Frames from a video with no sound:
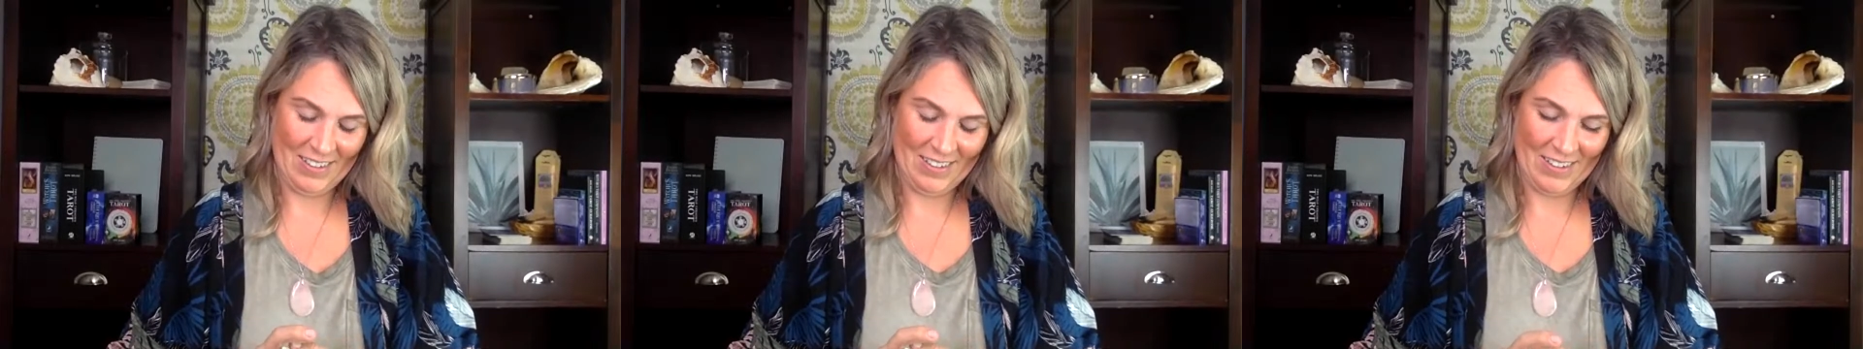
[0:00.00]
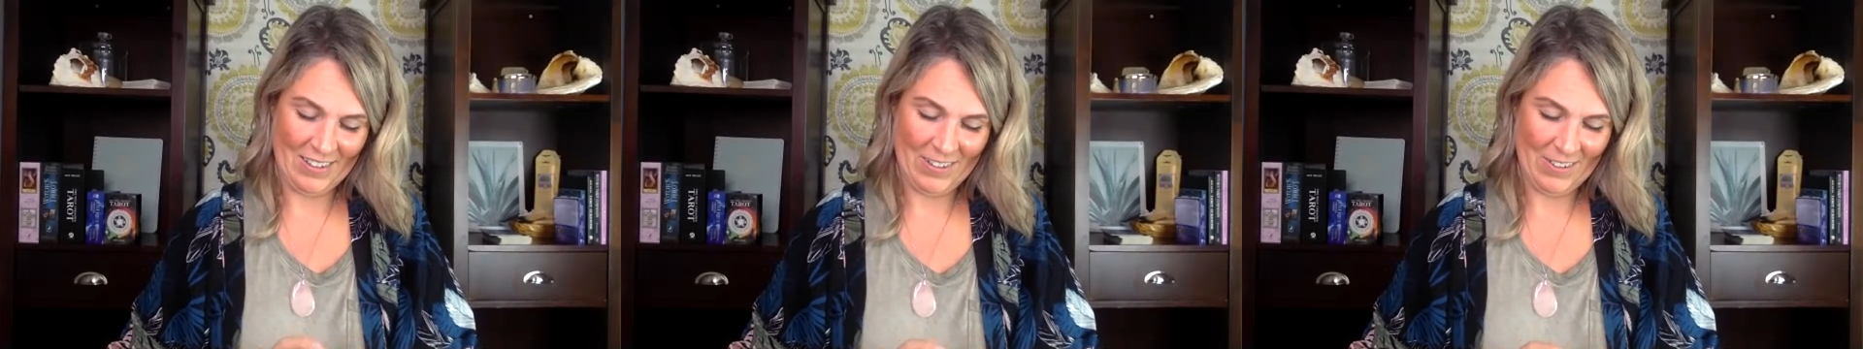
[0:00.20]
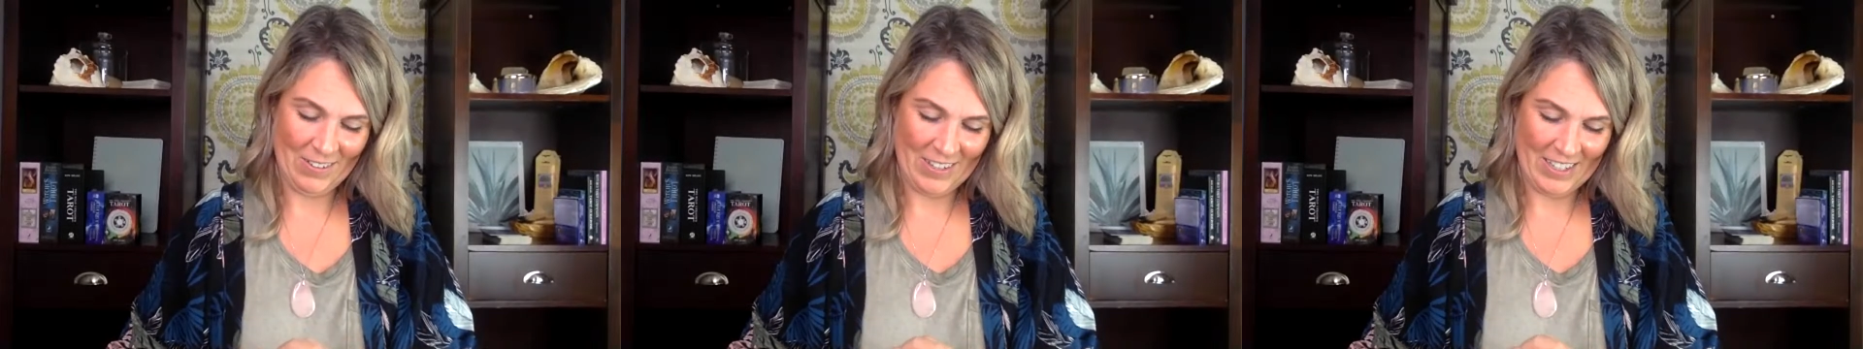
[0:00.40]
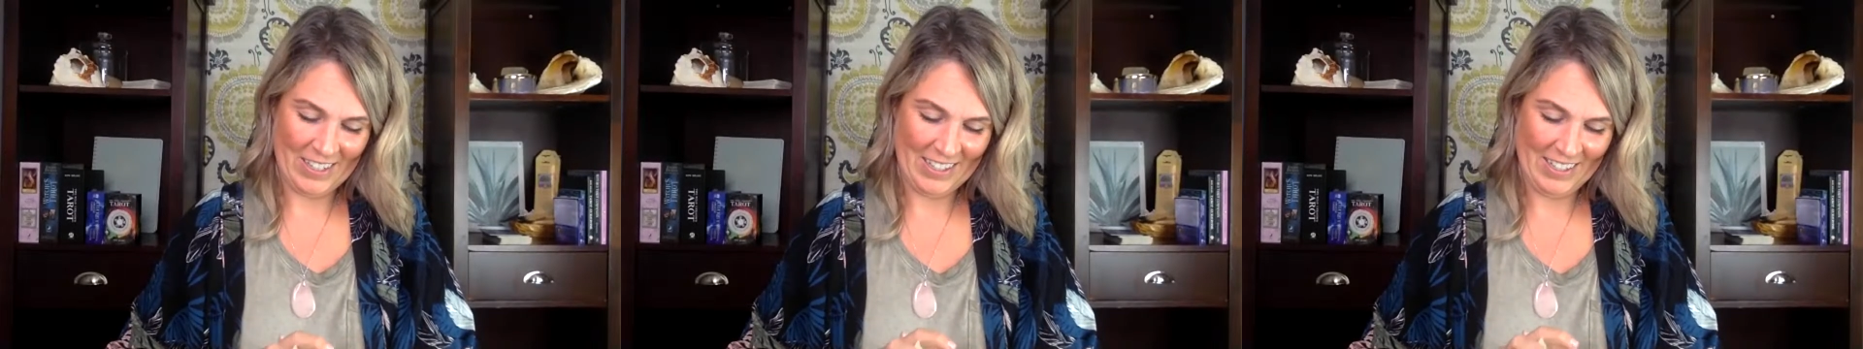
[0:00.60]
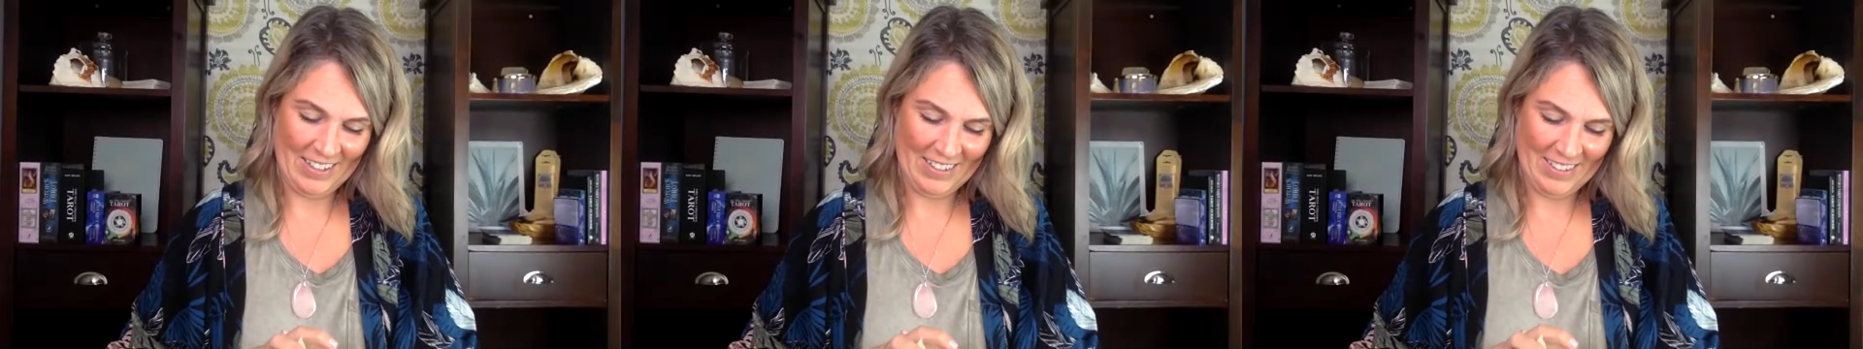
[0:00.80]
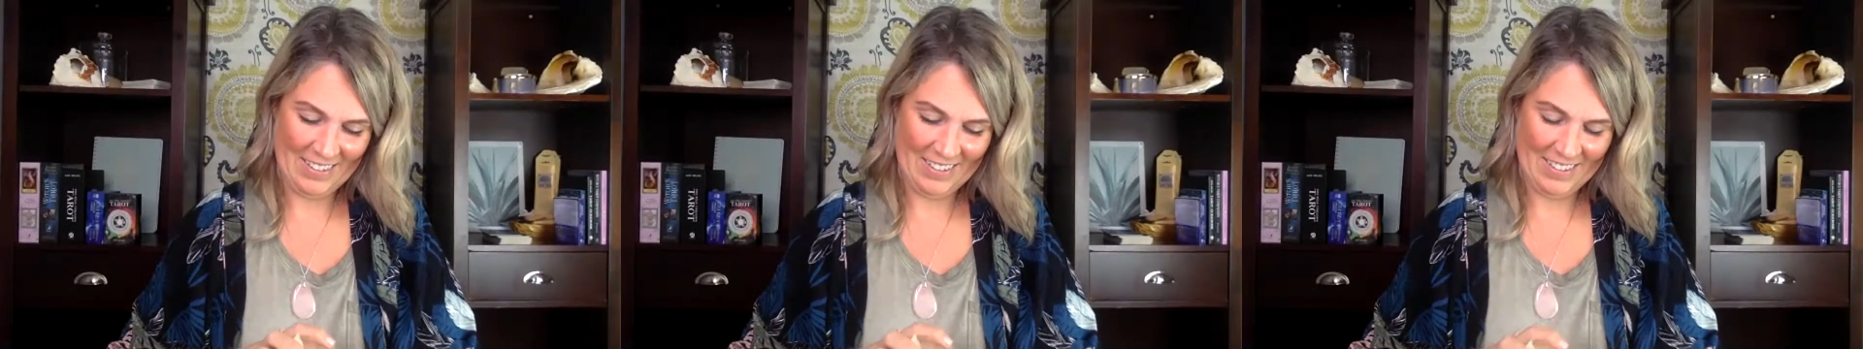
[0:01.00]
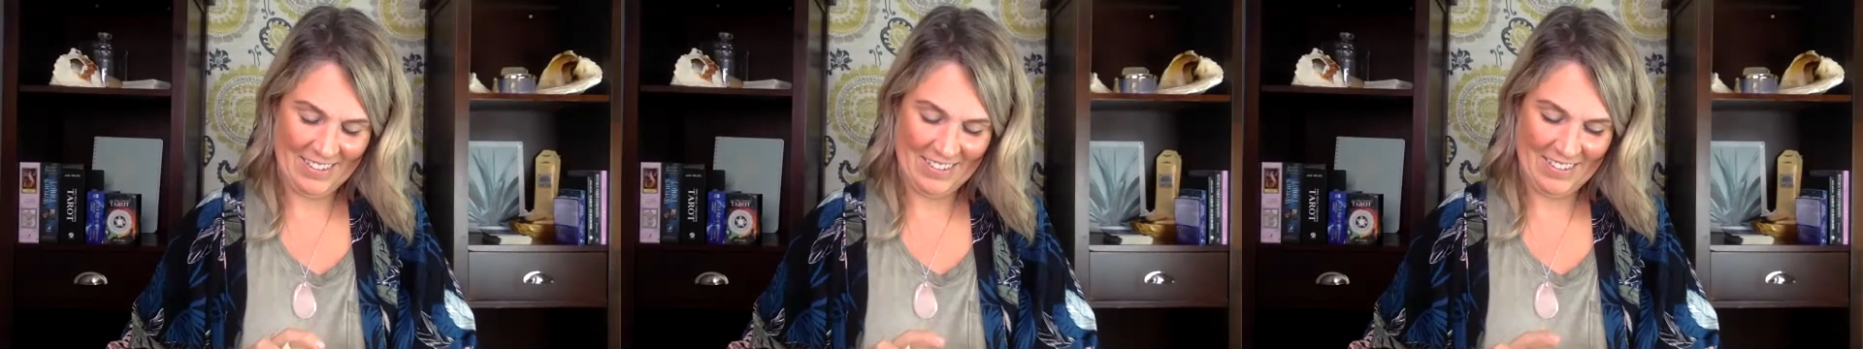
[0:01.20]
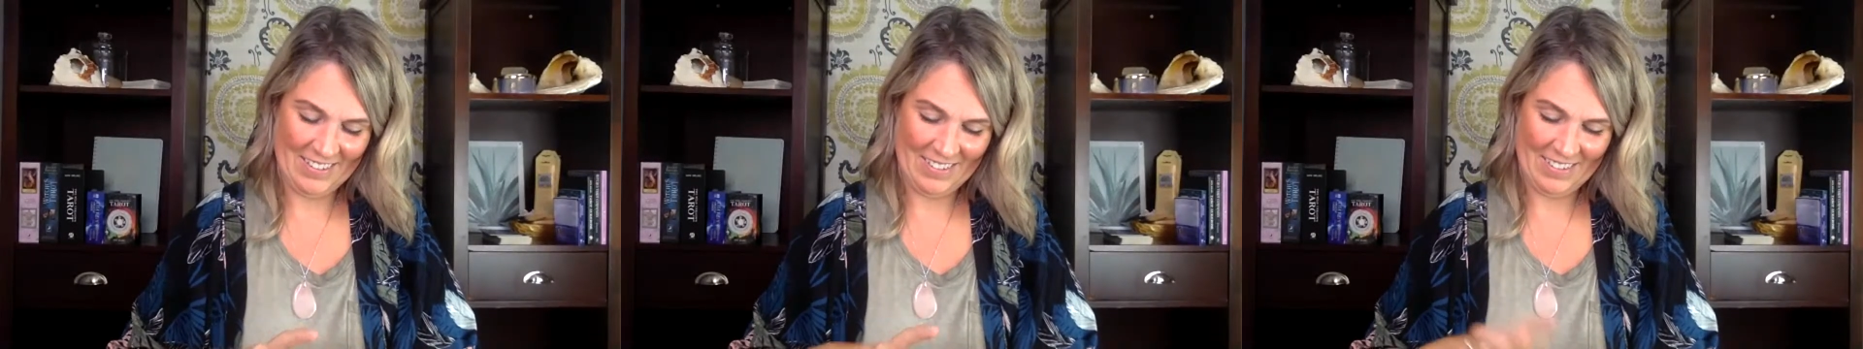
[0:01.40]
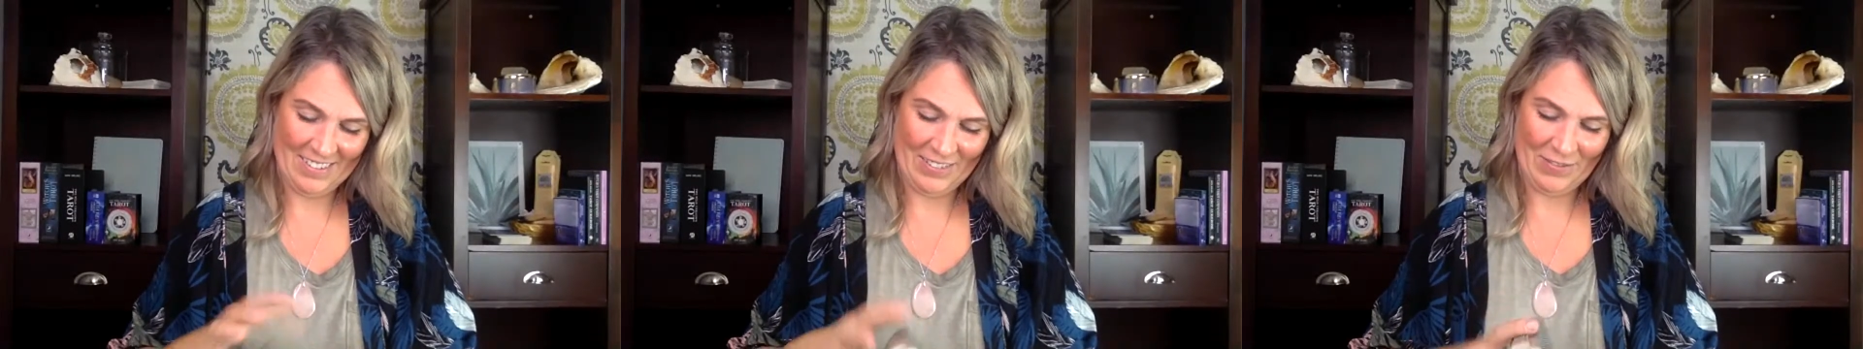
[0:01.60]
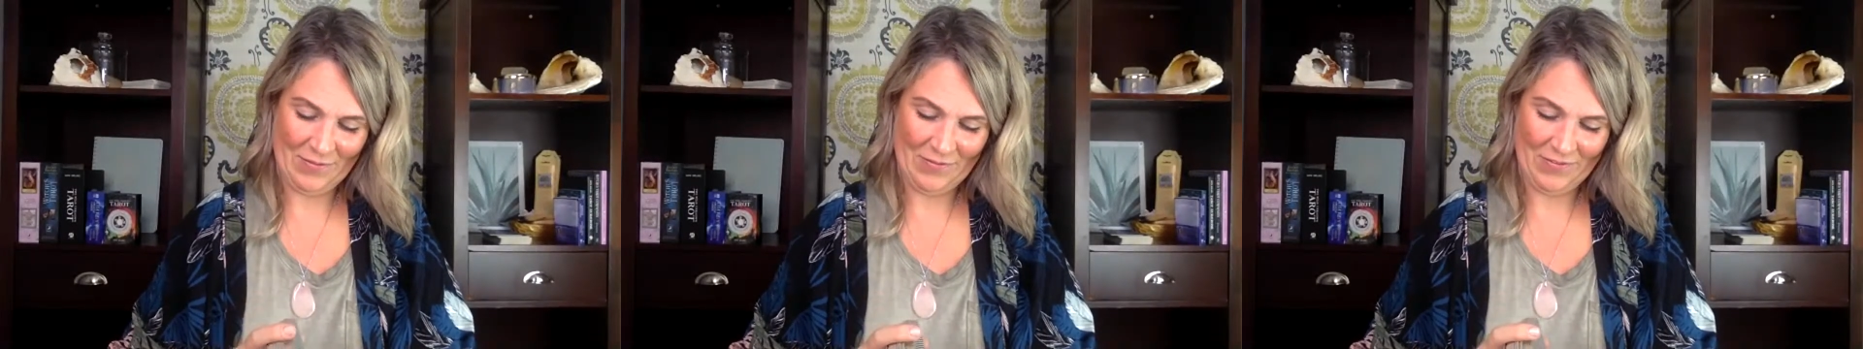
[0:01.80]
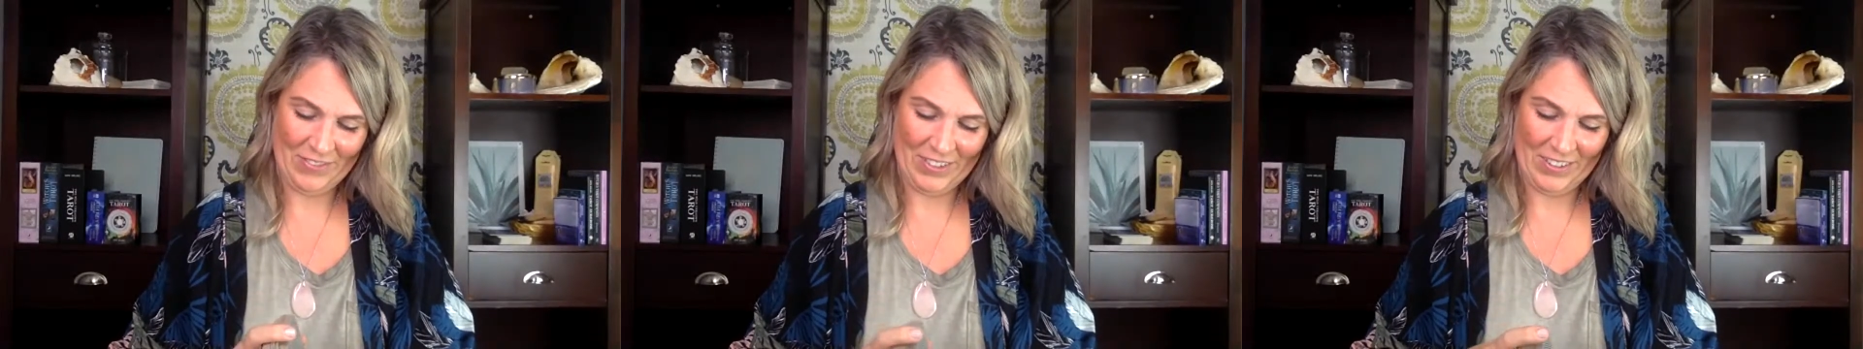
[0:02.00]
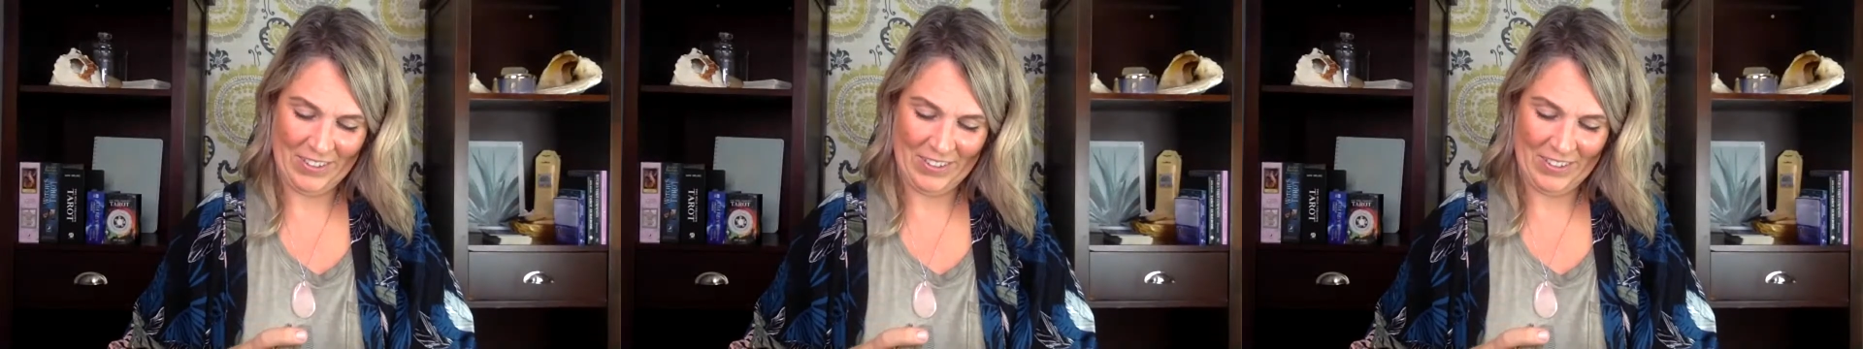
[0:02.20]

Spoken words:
No way. All